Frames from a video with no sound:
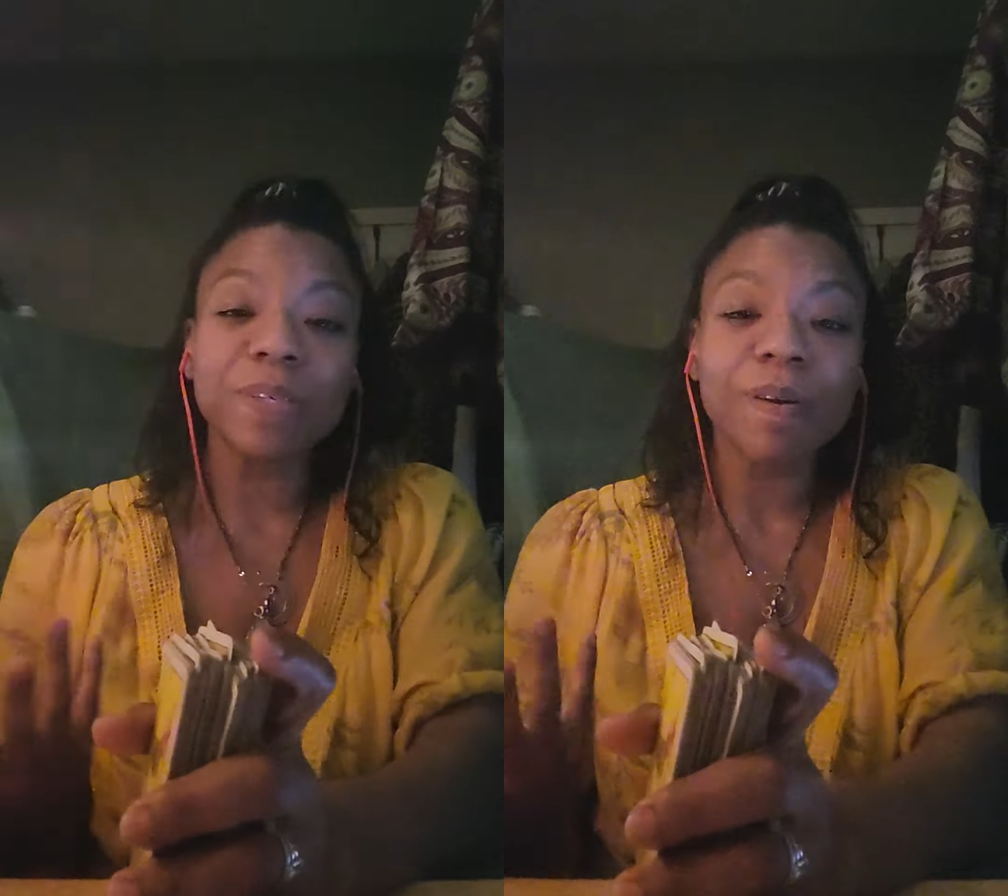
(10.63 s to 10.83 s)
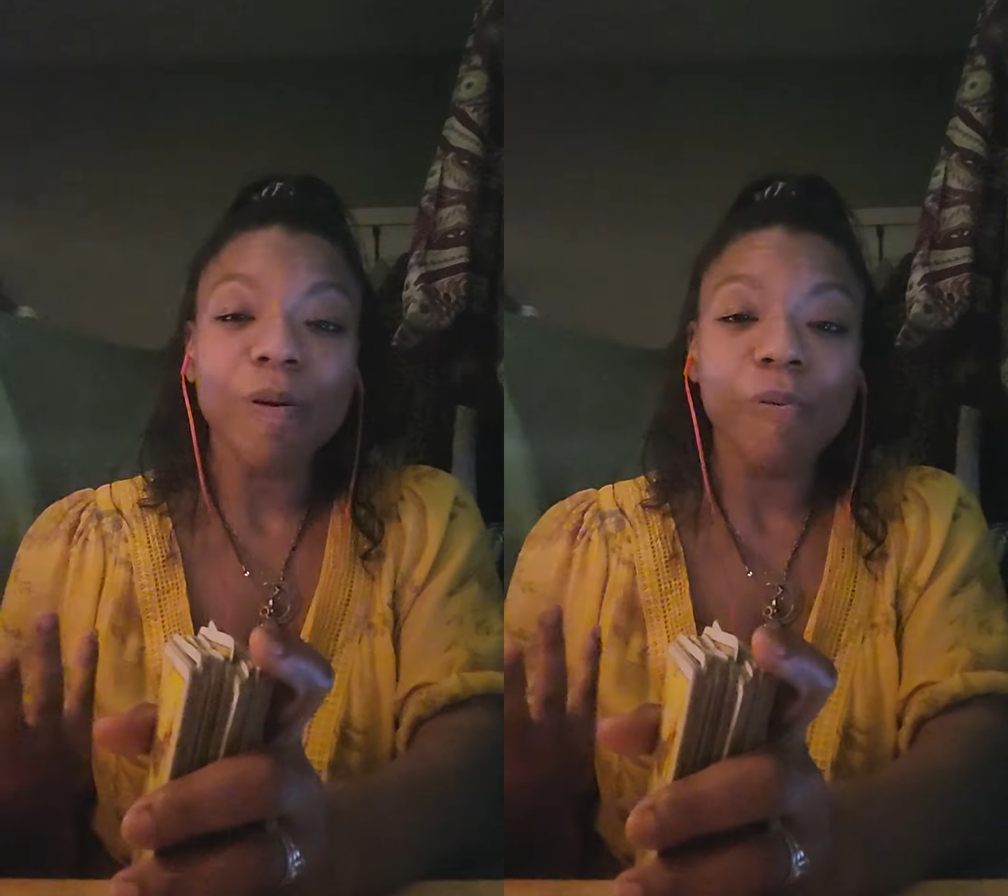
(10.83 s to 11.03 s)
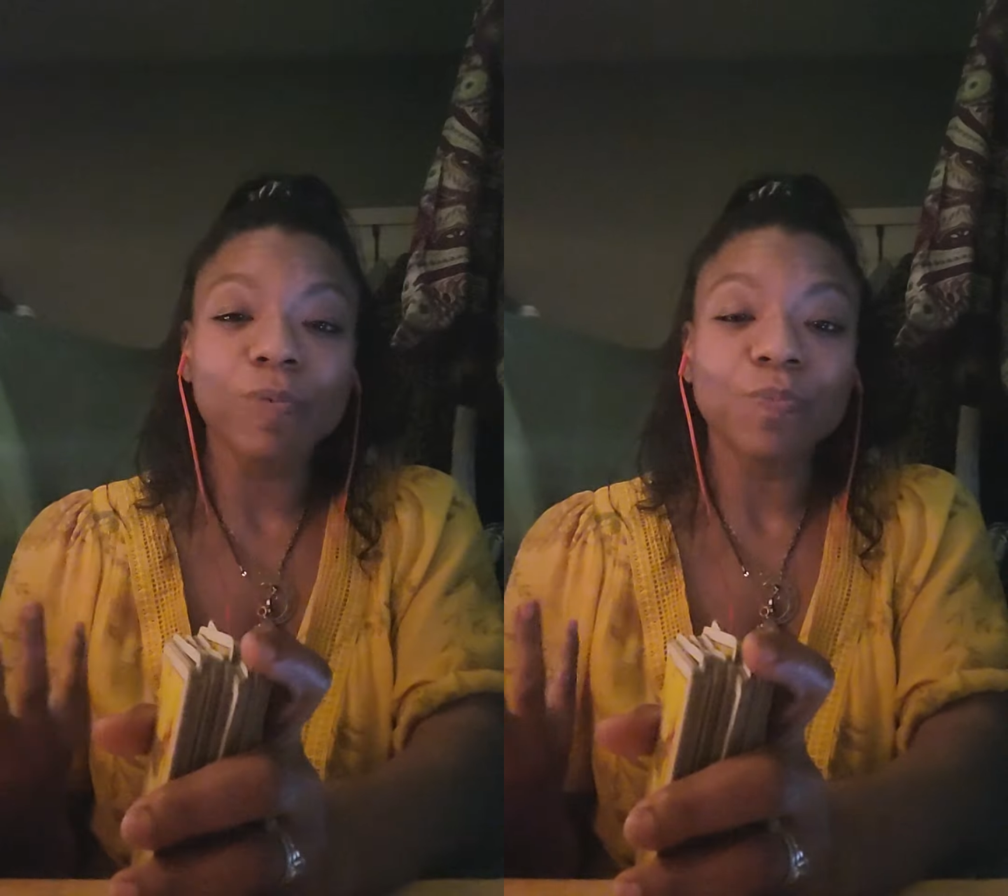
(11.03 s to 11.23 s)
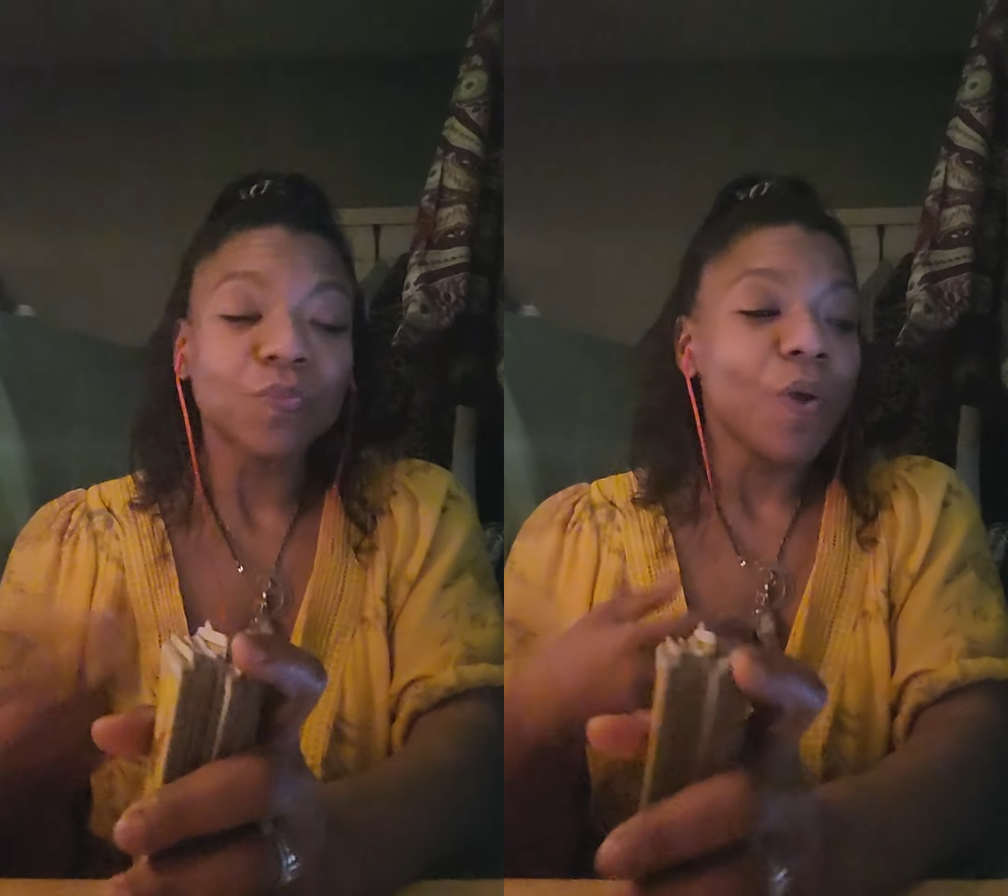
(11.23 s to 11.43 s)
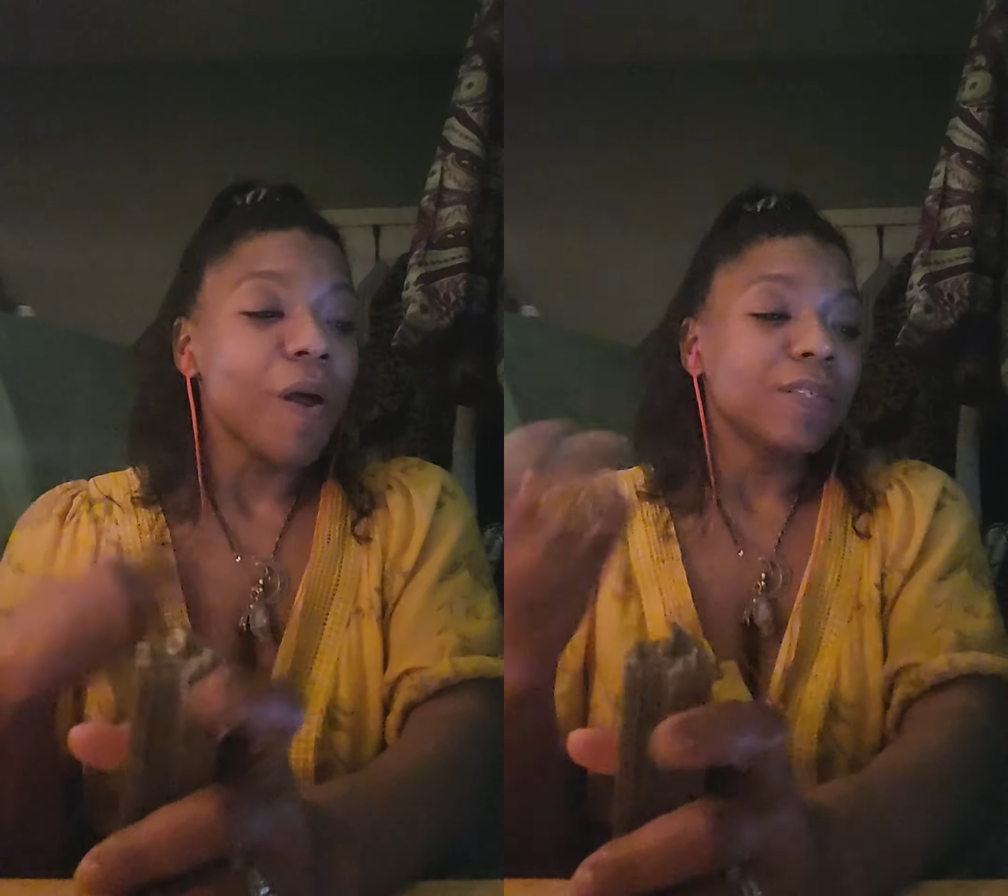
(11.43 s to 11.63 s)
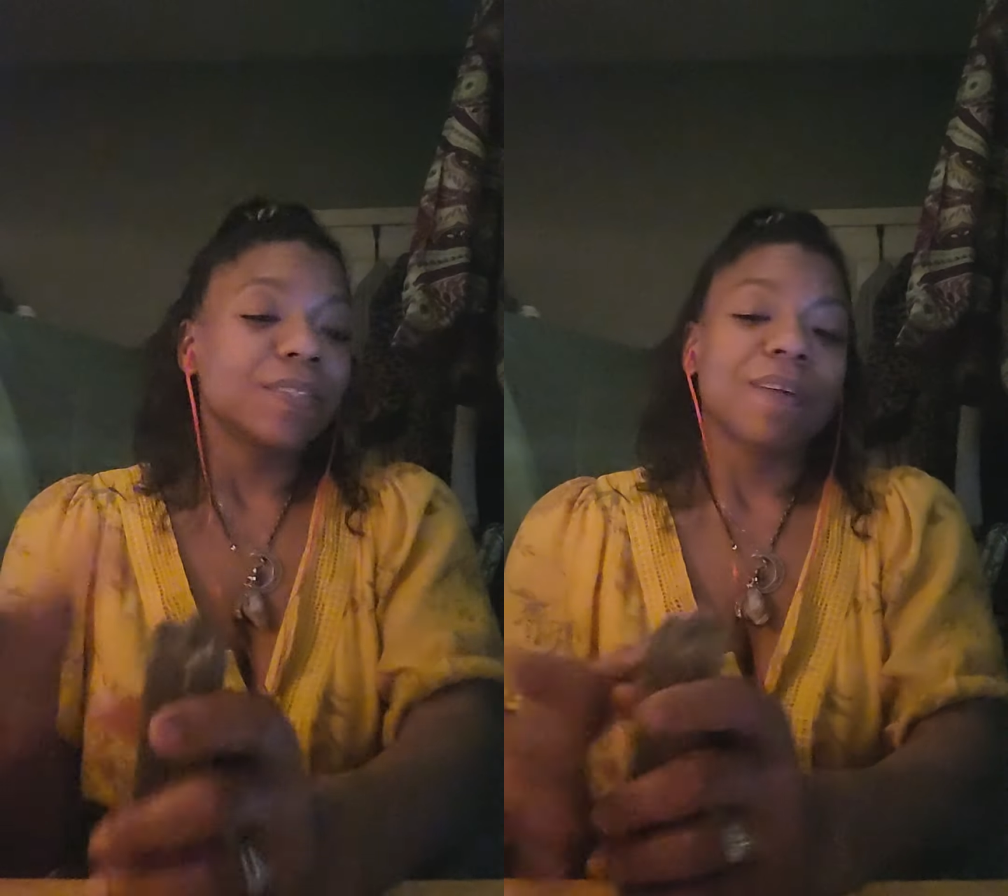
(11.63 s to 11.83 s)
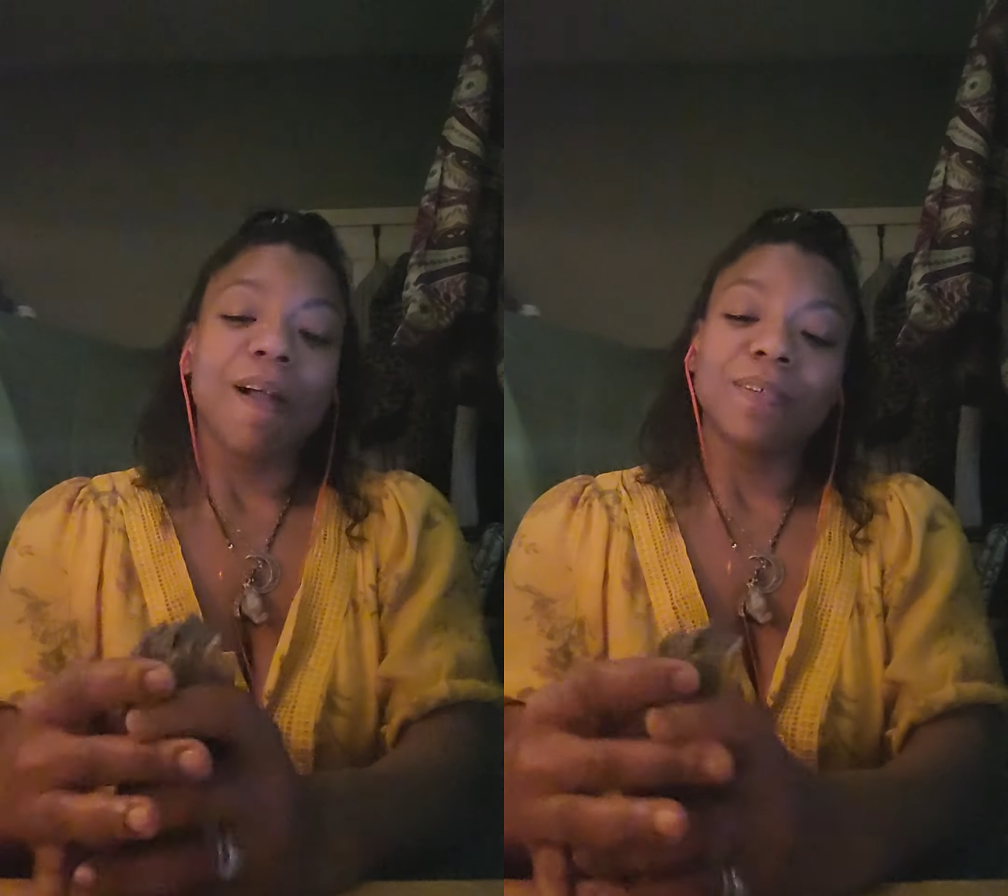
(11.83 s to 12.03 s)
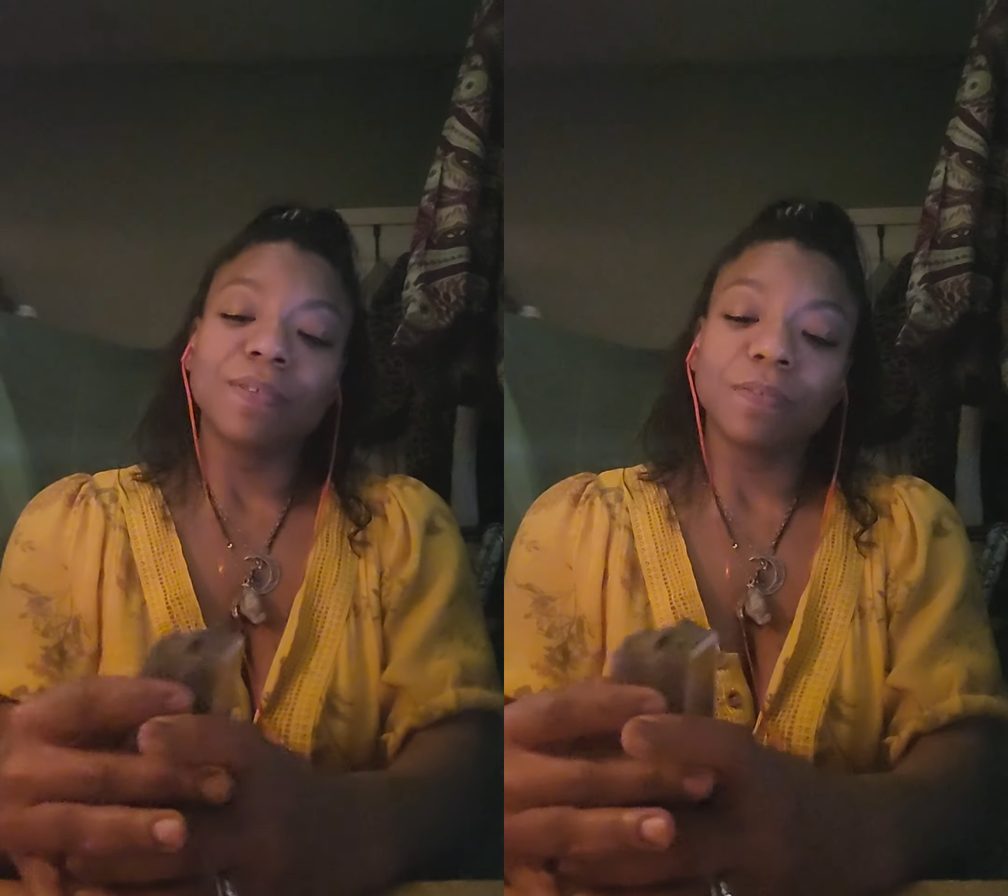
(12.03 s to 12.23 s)
go.
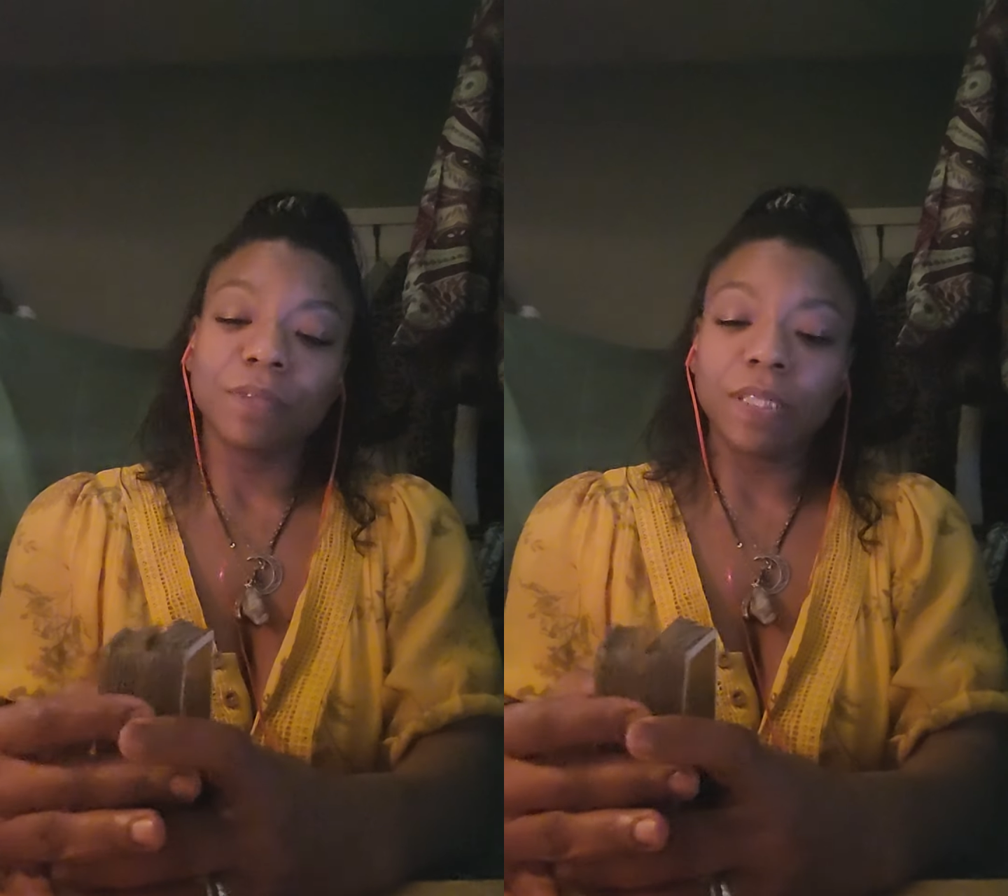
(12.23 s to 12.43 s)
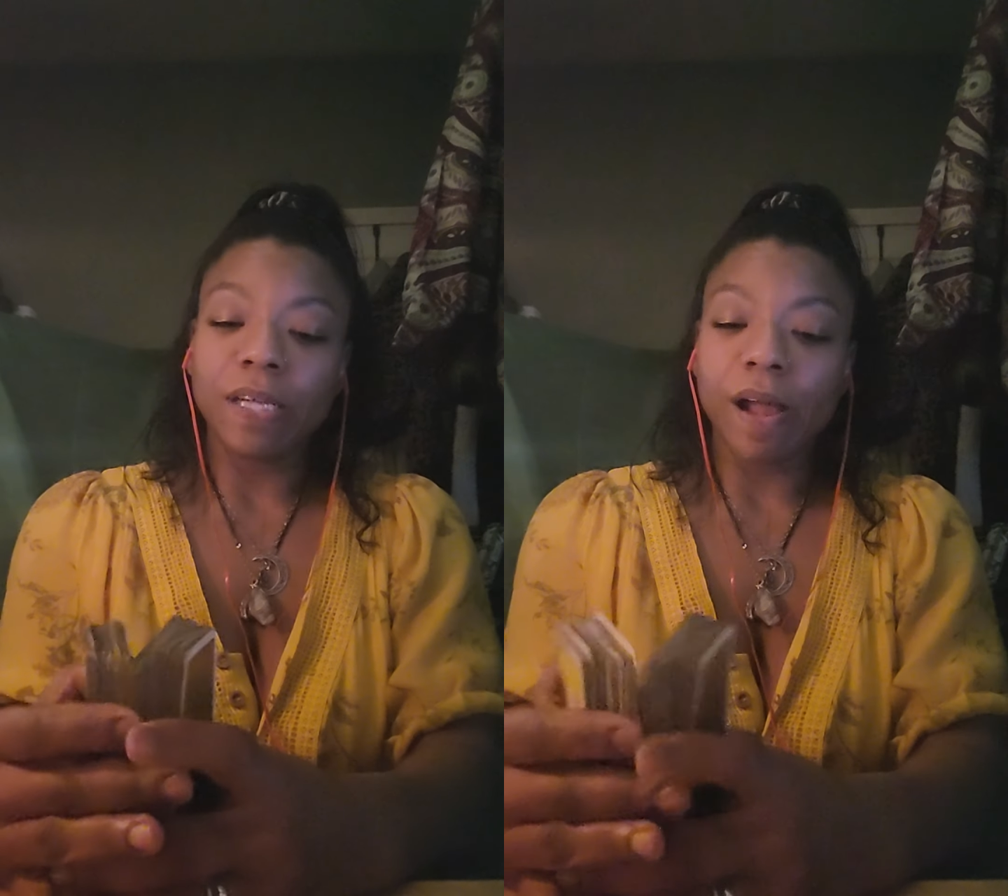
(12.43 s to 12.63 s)
Mm.